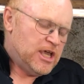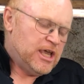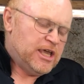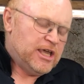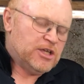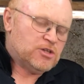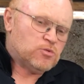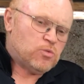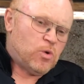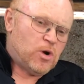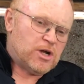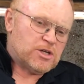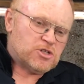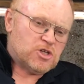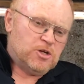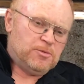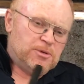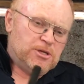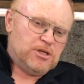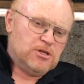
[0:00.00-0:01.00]
is where it's
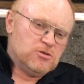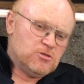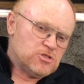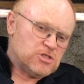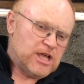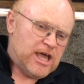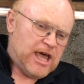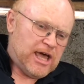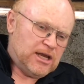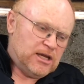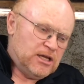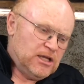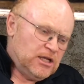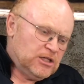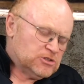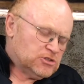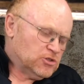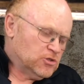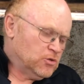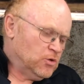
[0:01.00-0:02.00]
going to be used at.
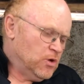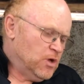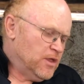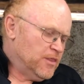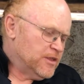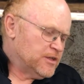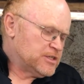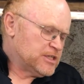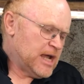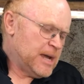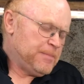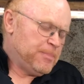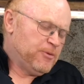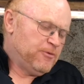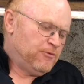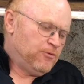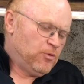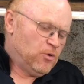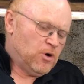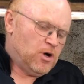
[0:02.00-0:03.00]
So the type
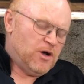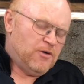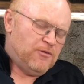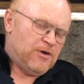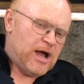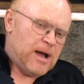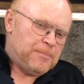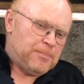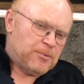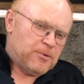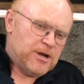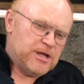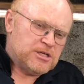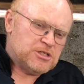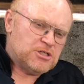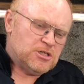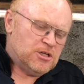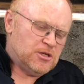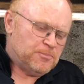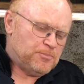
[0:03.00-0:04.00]
of
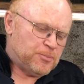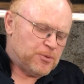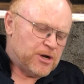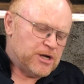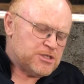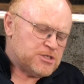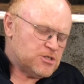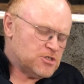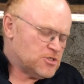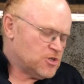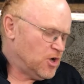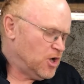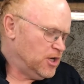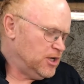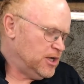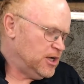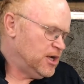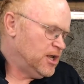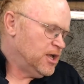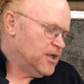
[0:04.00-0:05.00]
operation, the pressures on
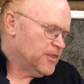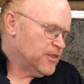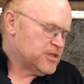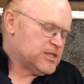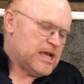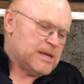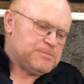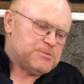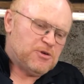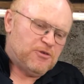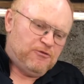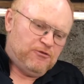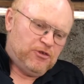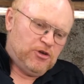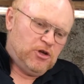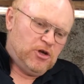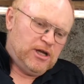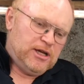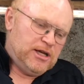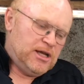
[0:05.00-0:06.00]
it, the types of
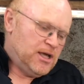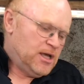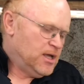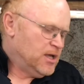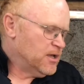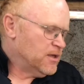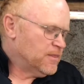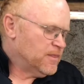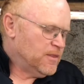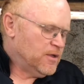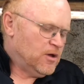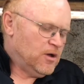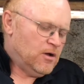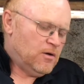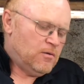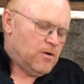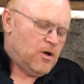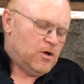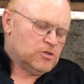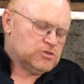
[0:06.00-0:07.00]
fluid,
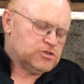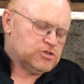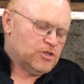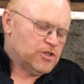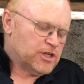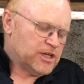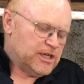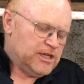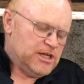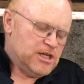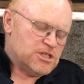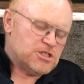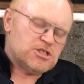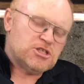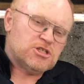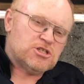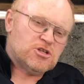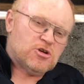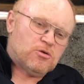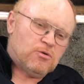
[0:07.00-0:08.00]
also the
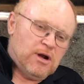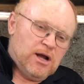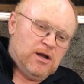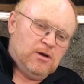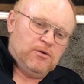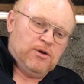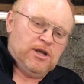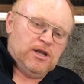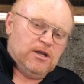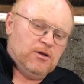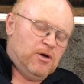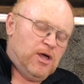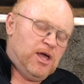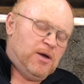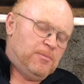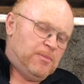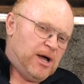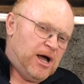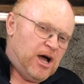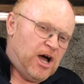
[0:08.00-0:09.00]
conditions around it,
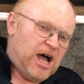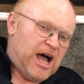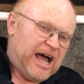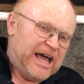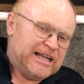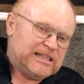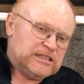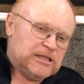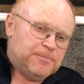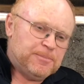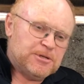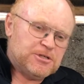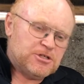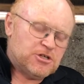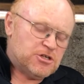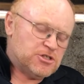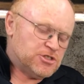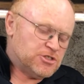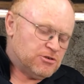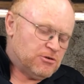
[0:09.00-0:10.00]
how high
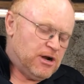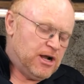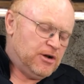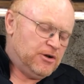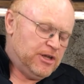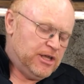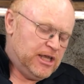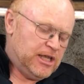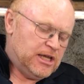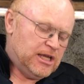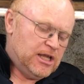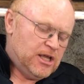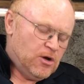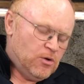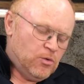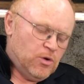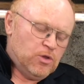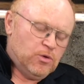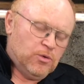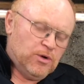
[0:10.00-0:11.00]
temperatures surrounding it,
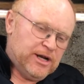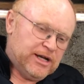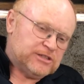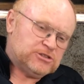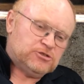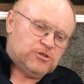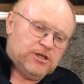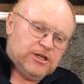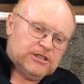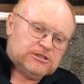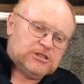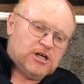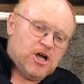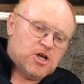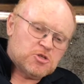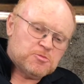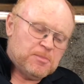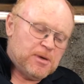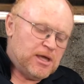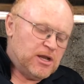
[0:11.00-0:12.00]
whether we're next to an
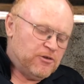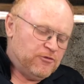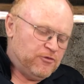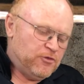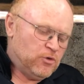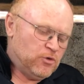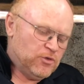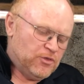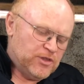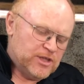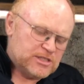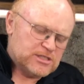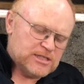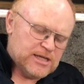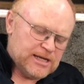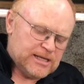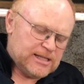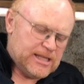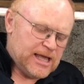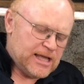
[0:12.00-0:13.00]
exhaust manifold and things
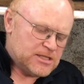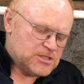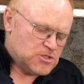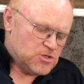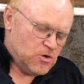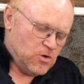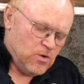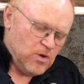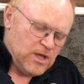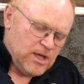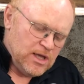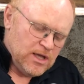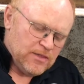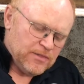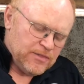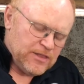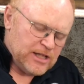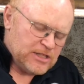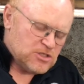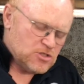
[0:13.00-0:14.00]
like that. So
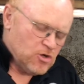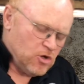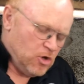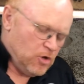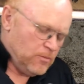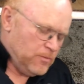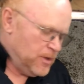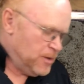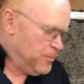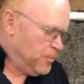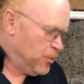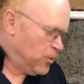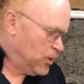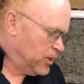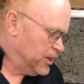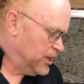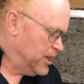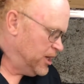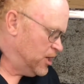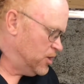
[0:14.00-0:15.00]
that's all
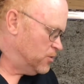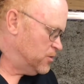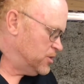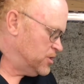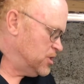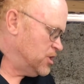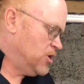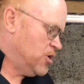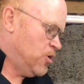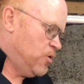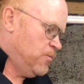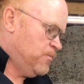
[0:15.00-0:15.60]
important to note too